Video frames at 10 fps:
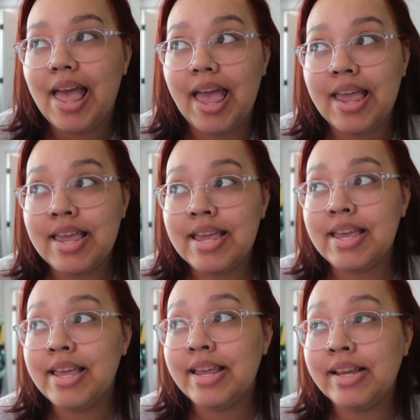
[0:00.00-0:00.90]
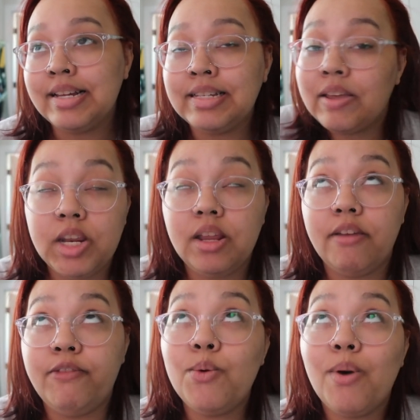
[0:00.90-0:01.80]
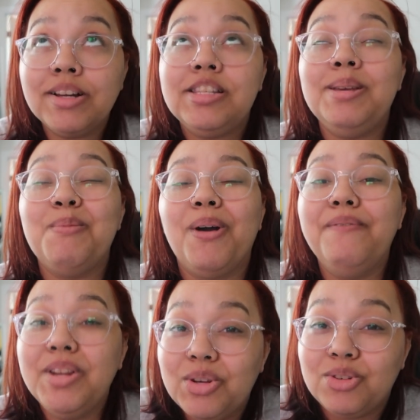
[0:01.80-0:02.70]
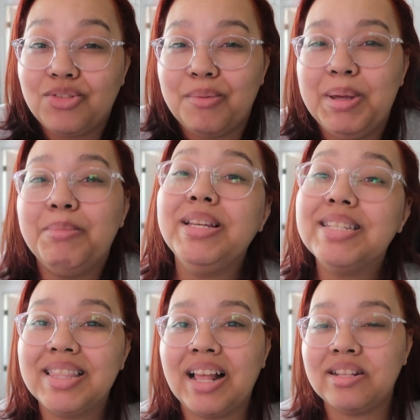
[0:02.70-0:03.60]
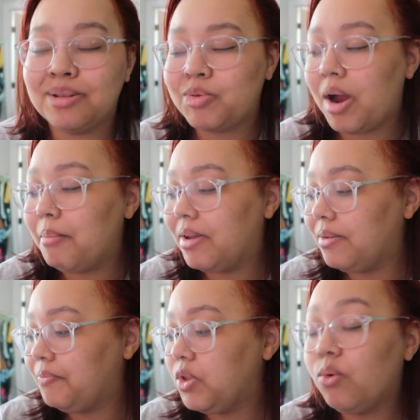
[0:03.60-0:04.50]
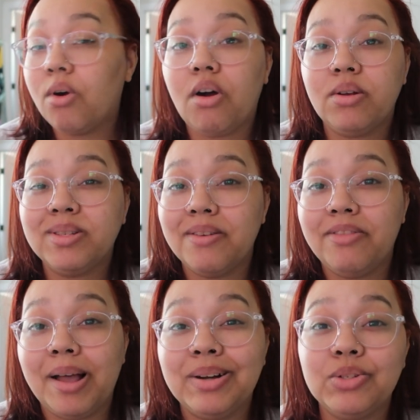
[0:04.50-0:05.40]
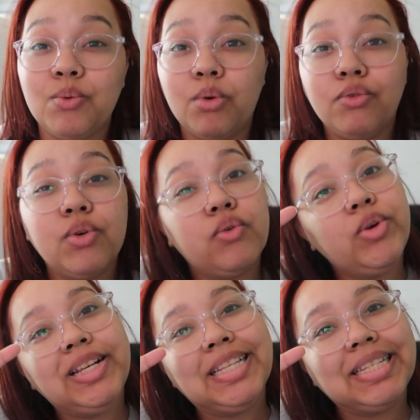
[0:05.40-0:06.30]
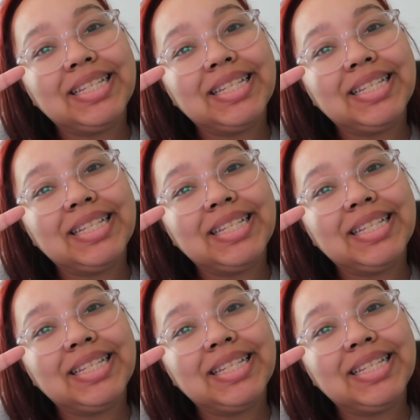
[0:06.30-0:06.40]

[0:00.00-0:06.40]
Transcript: And if you want to see more videos from me, please hit that subscribe button. You are all sunflowers in a world full of weeds.